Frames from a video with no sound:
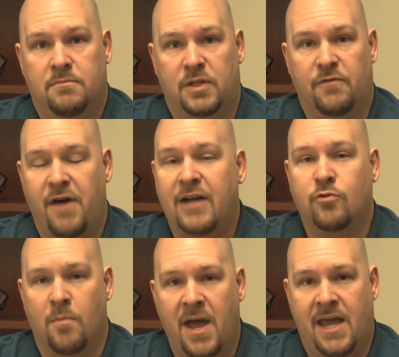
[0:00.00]
But the fact
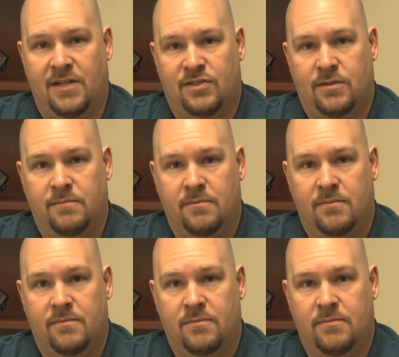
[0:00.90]
remains,
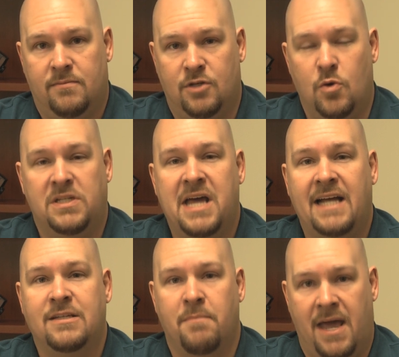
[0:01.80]
you
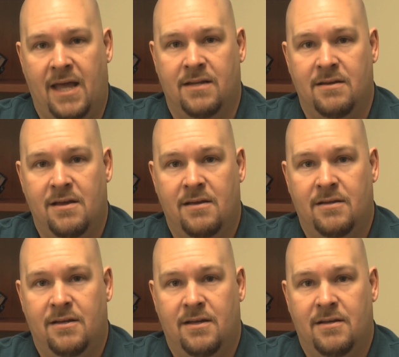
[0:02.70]
attacked a man
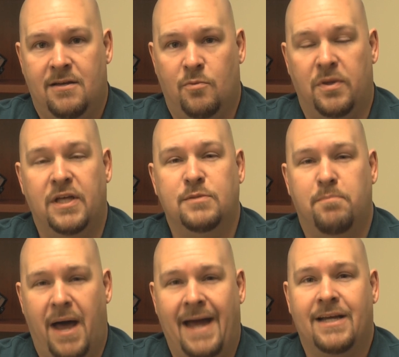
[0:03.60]
with his
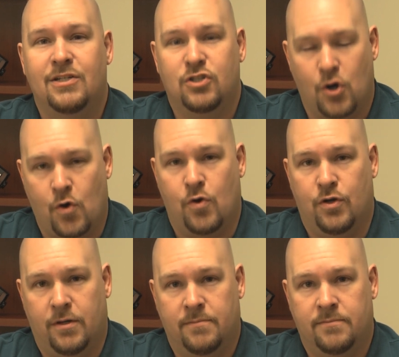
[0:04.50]
back turned,